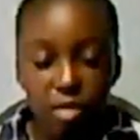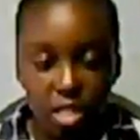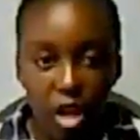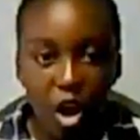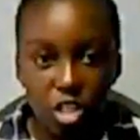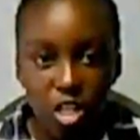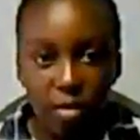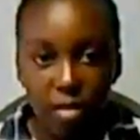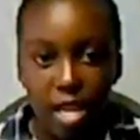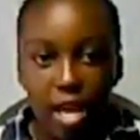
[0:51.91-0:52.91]
busy
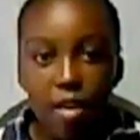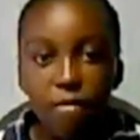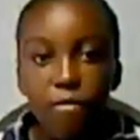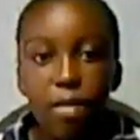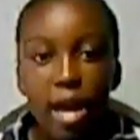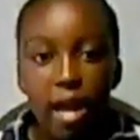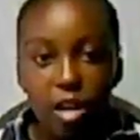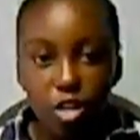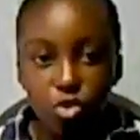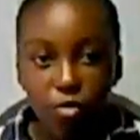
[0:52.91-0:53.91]
asking me if my
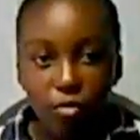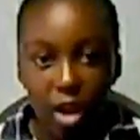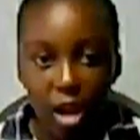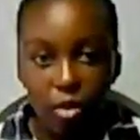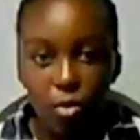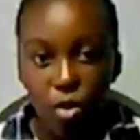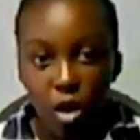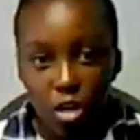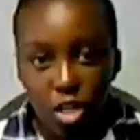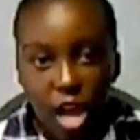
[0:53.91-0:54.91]
headaches were fine or
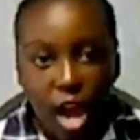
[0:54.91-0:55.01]
not.